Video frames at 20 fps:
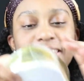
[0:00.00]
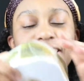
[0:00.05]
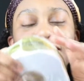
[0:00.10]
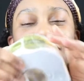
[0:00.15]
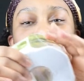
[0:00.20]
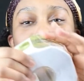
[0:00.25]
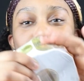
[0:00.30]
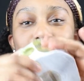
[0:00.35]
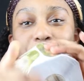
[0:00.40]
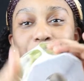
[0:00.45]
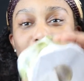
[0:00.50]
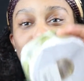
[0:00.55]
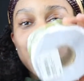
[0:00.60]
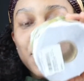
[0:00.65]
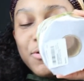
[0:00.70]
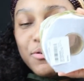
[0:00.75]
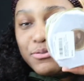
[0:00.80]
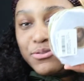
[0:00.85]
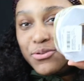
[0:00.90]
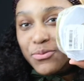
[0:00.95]
This
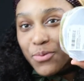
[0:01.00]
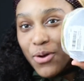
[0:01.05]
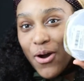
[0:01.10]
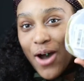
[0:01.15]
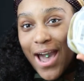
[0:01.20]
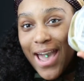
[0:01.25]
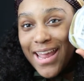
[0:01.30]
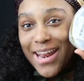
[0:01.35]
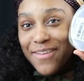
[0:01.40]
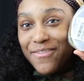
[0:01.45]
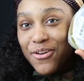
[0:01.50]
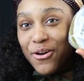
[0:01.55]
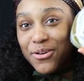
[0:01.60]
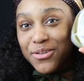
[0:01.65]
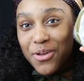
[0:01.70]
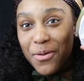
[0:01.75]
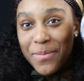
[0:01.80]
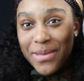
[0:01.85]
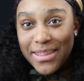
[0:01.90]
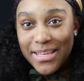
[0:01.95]
huge roll, I didn't even know it
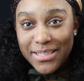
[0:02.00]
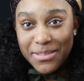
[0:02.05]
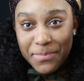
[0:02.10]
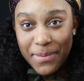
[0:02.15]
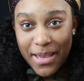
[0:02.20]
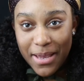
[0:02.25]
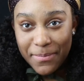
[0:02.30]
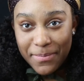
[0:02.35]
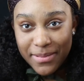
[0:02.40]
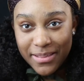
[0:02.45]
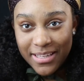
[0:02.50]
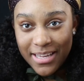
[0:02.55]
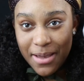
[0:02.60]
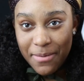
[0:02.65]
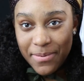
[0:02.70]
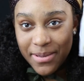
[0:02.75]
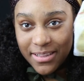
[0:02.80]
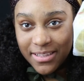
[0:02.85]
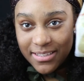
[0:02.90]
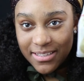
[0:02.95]
was going to be this big, but look
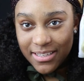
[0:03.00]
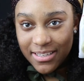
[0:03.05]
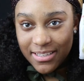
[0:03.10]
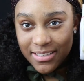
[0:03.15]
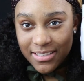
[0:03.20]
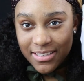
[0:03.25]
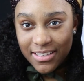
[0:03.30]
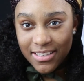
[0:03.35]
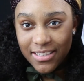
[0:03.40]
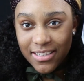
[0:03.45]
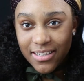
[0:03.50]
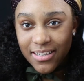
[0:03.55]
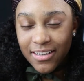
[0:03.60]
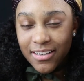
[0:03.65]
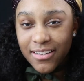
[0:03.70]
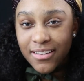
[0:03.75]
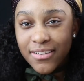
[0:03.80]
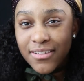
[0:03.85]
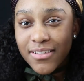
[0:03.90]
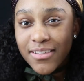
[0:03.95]
how big this is.
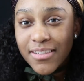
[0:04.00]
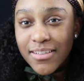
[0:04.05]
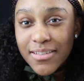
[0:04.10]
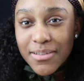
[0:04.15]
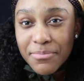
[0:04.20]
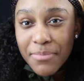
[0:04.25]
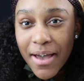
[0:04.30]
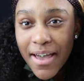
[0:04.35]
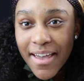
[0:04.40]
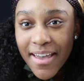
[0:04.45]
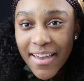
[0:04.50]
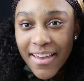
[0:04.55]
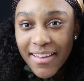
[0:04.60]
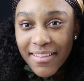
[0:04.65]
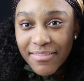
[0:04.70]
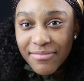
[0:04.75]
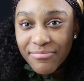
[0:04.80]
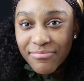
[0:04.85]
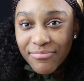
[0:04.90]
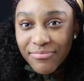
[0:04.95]
See my
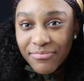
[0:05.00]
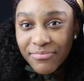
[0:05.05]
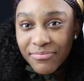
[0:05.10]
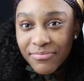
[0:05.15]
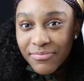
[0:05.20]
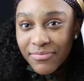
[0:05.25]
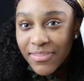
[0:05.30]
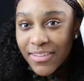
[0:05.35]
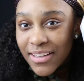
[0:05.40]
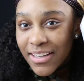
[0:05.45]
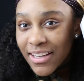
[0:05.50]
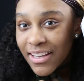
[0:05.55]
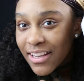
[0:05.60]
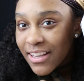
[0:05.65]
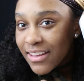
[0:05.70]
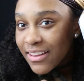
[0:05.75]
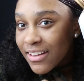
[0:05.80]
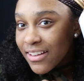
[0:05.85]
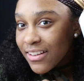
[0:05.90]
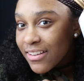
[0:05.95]
head?
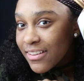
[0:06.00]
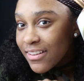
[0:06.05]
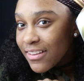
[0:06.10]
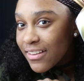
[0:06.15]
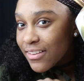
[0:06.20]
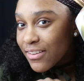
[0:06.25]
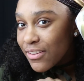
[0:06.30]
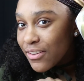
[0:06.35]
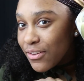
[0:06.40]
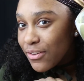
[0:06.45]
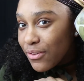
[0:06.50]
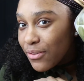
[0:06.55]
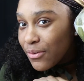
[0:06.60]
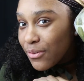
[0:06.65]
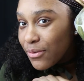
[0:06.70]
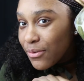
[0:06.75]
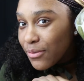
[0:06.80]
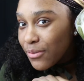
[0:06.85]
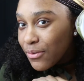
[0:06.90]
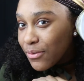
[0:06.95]
And then you see this
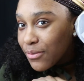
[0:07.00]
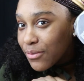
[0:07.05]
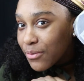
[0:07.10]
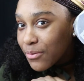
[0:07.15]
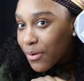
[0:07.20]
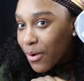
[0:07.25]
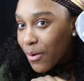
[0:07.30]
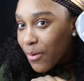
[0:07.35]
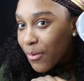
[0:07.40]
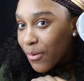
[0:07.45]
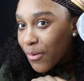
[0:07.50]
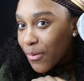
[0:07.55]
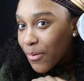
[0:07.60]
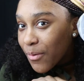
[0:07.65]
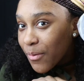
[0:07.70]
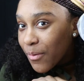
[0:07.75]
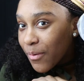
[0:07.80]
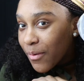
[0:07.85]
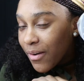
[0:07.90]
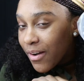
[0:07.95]
huge roll.
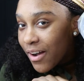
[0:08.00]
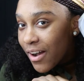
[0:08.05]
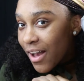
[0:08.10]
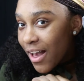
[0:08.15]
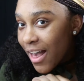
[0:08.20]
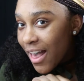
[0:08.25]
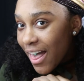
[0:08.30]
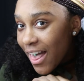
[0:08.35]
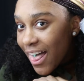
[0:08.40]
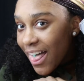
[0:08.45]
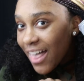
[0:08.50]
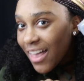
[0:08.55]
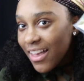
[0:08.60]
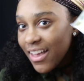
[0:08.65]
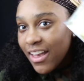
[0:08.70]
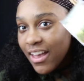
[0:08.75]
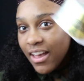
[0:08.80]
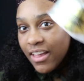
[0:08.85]
Ah.